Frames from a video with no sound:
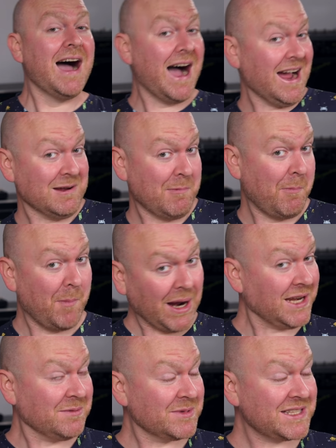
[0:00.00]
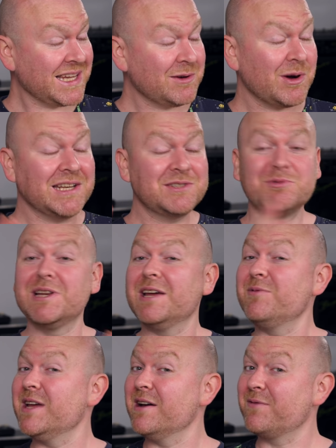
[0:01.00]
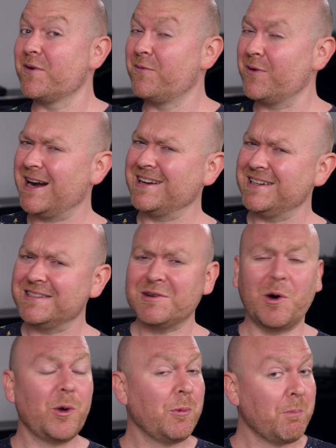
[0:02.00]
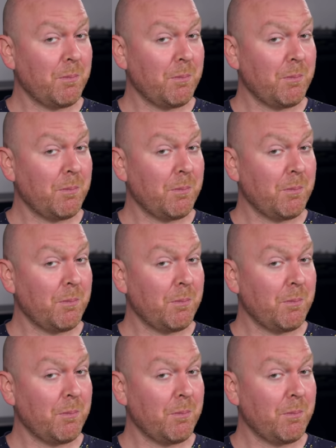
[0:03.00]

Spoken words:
Hi, my name is Gregor and today we have Frank It on